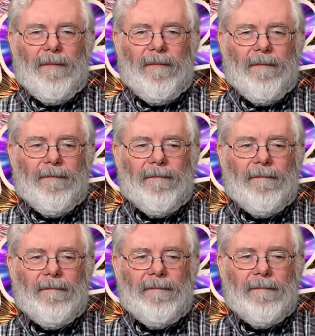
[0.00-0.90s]

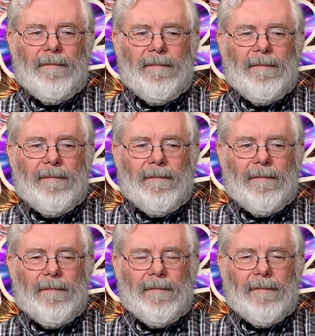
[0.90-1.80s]
Nobody speaks.